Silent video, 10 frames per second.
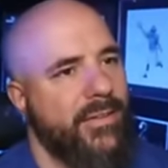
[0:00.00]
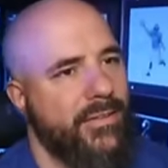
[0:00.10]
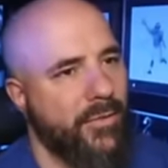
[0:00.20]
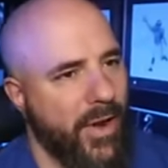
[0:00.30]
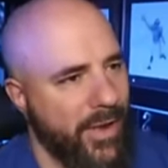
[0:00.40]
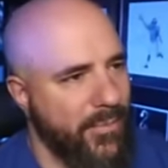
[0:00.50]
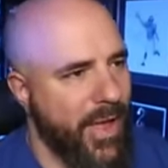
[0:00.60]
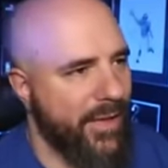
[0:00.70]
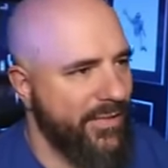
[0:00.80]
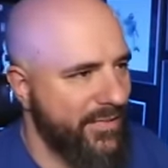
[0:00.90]
The running
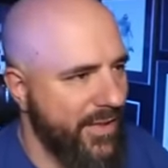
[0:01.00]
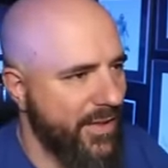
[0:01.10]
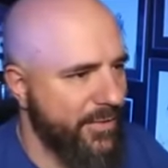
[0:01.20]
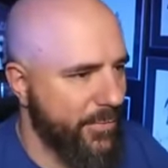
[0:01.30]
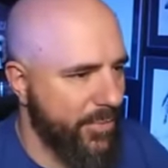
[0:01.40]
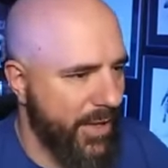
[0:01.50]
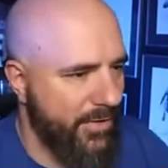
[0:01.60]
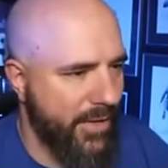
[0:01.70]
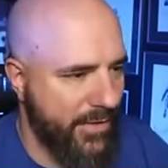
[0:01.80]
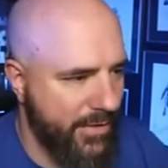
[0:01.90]
back is it, is the play
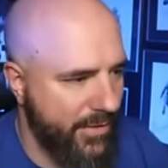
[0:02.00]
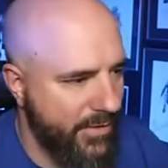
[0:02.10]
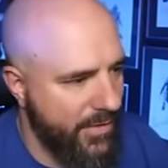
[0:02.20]
right there.